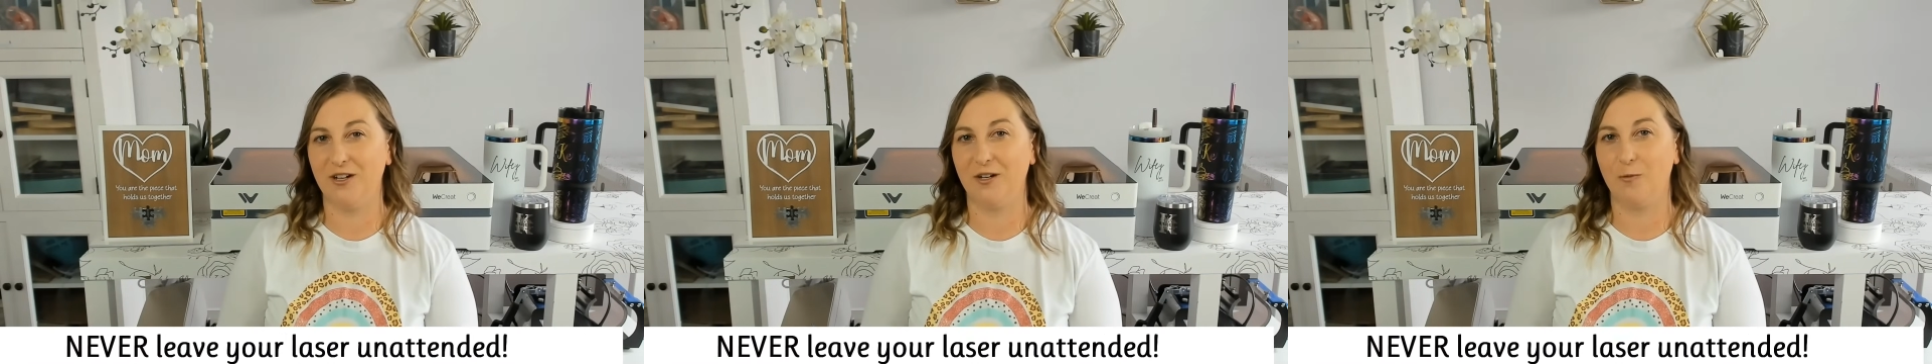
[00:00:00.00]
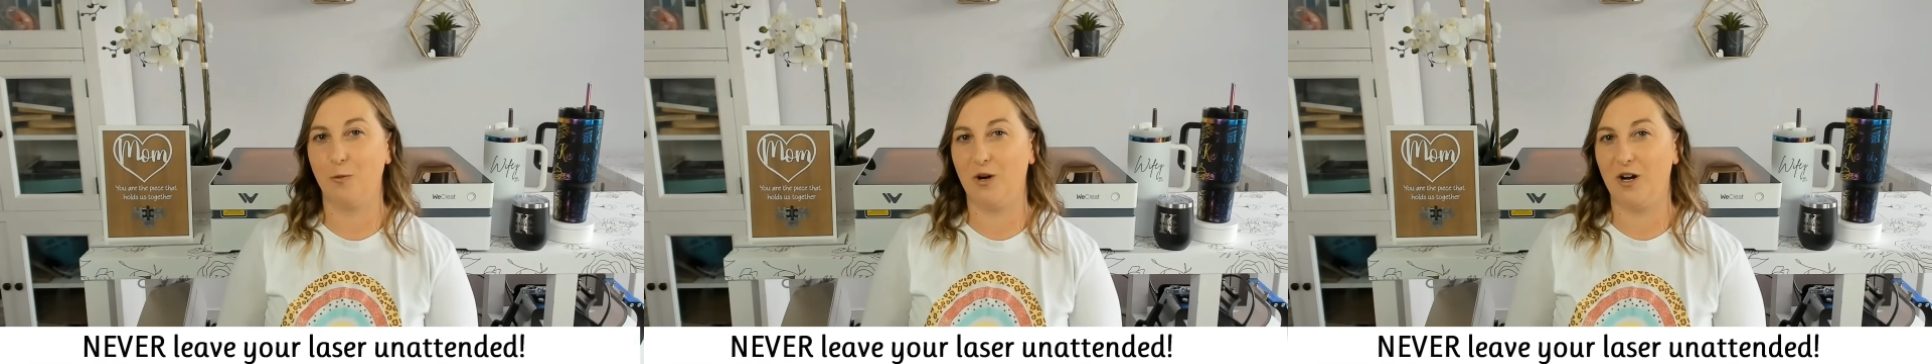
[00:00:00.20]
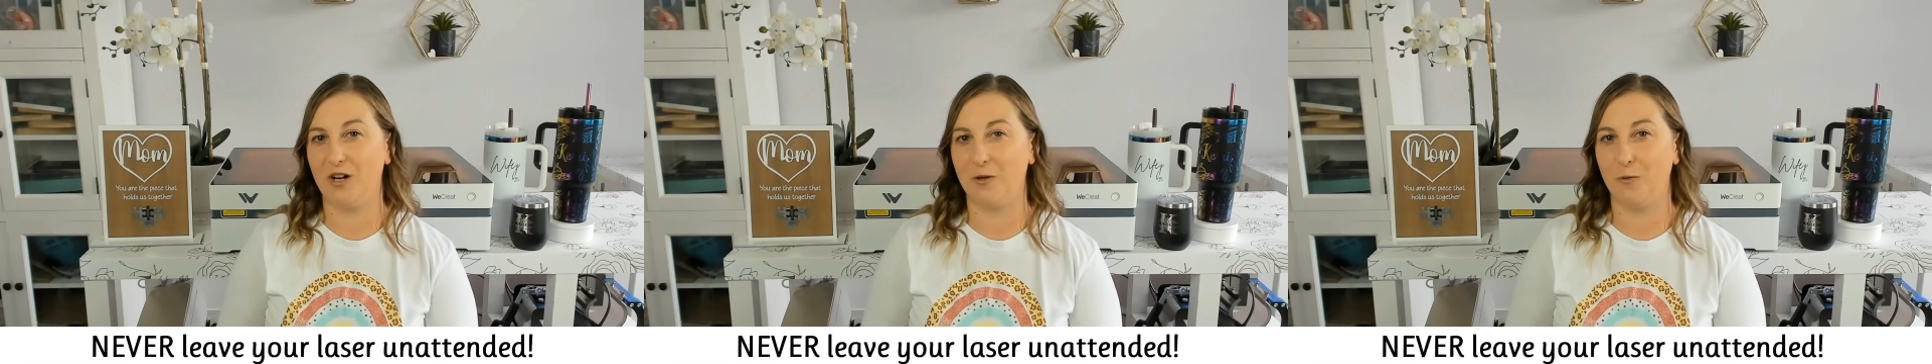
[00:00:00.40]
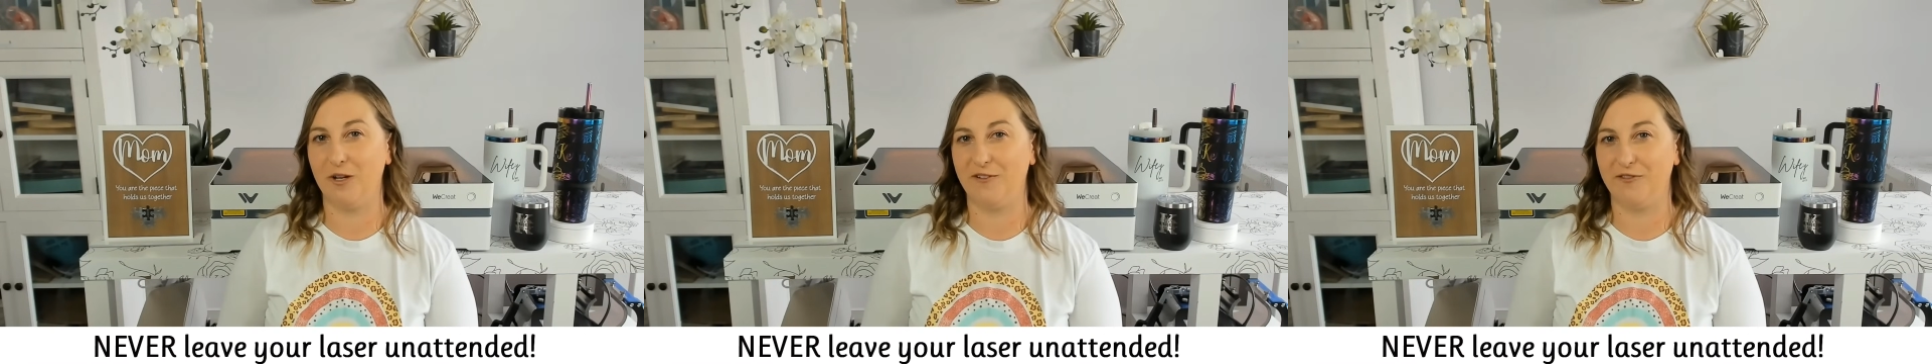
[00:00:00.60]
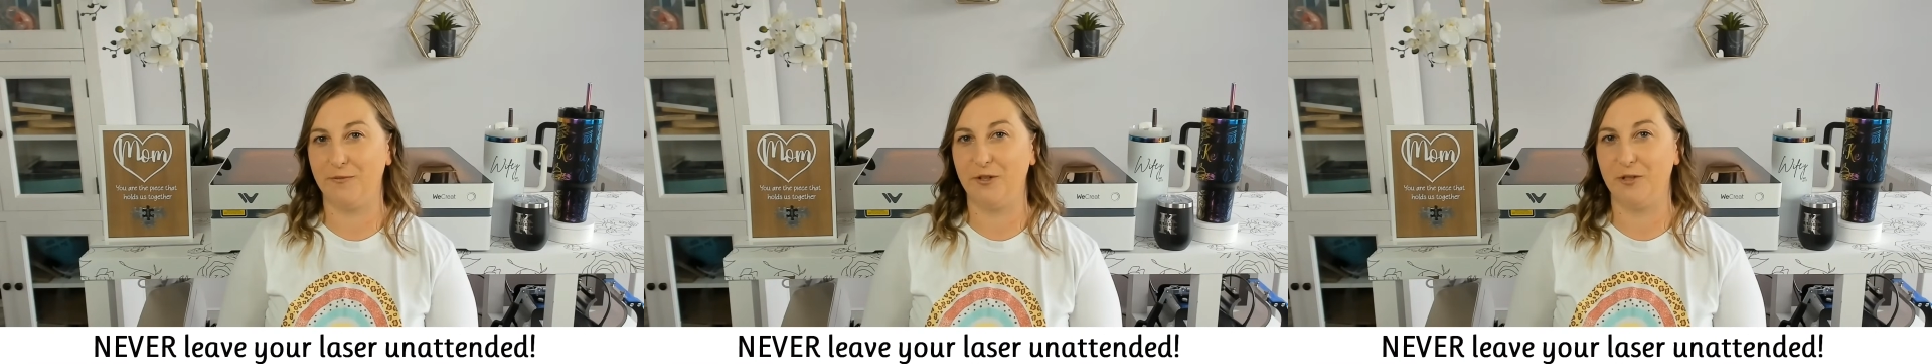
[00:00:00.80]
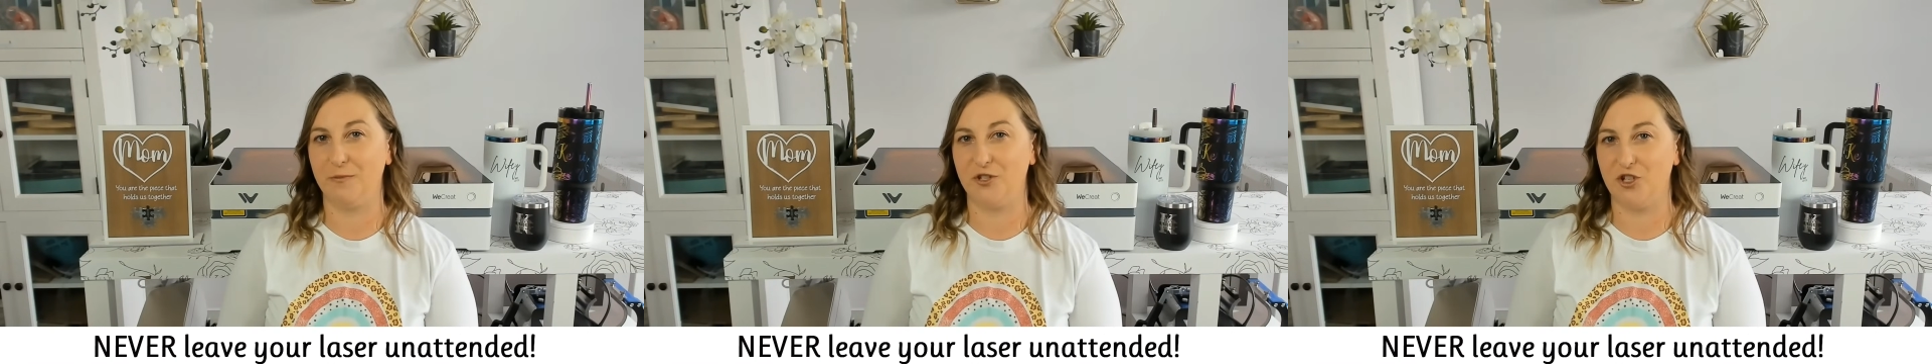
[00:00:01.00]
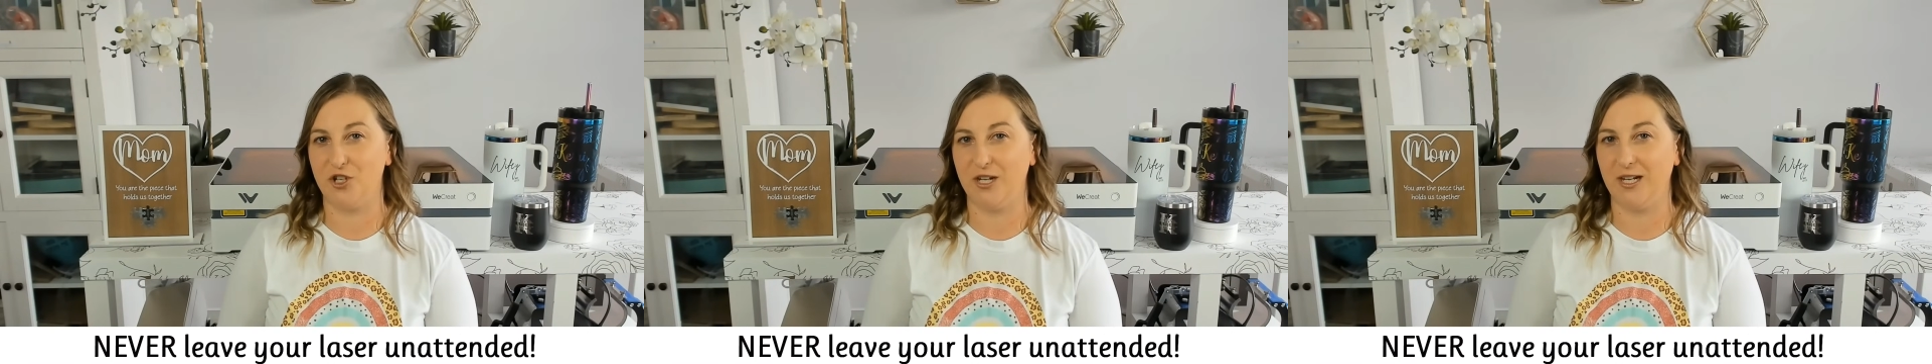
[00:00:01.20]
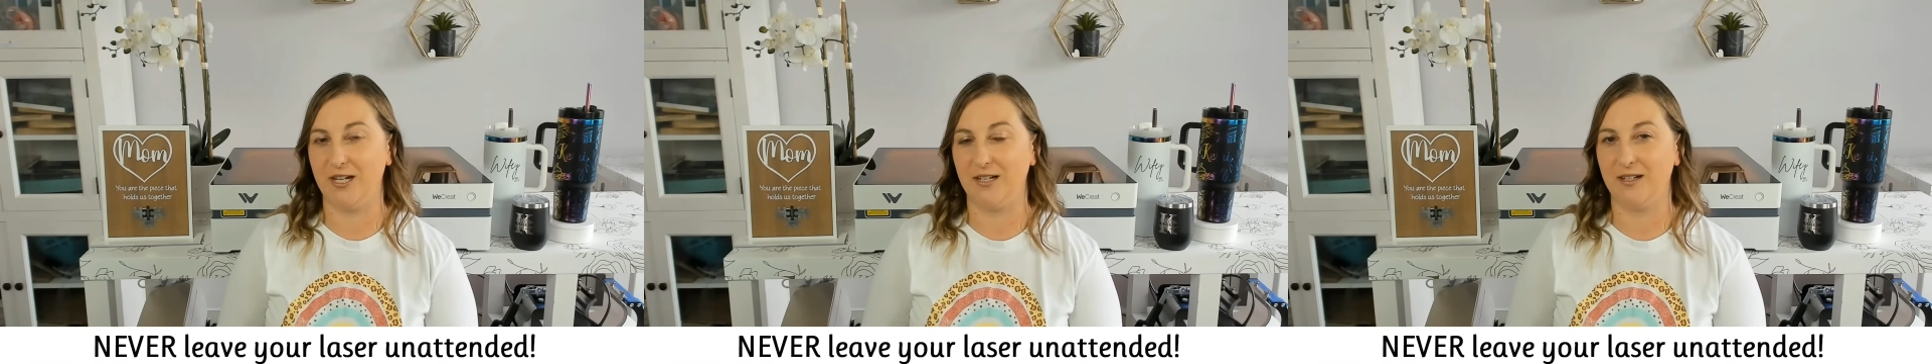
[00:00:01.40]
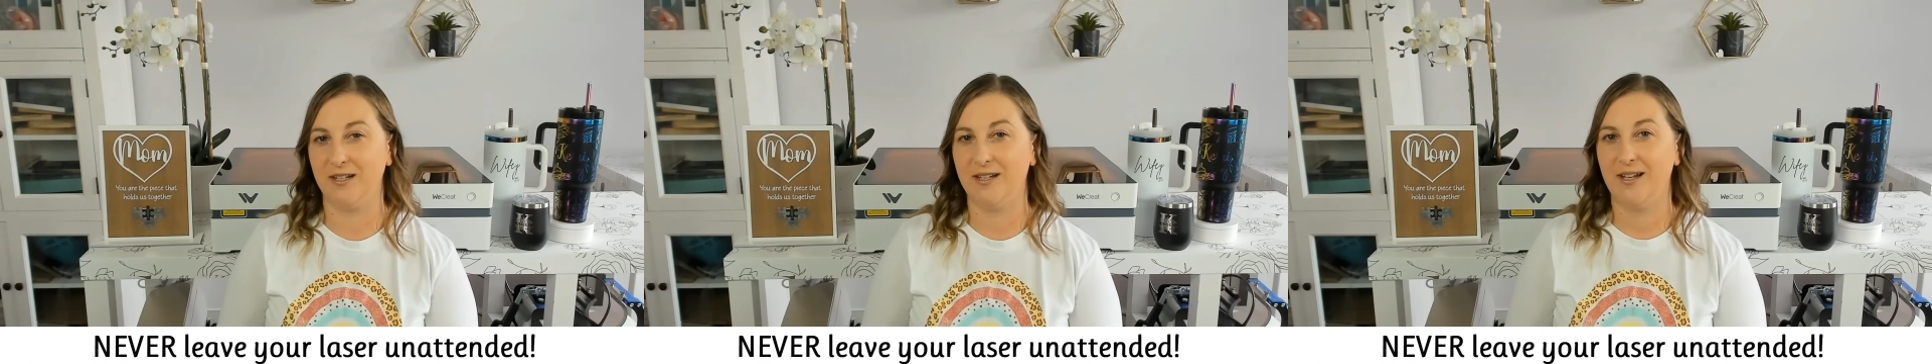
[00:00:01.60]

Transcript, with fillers: and walk away from your machine.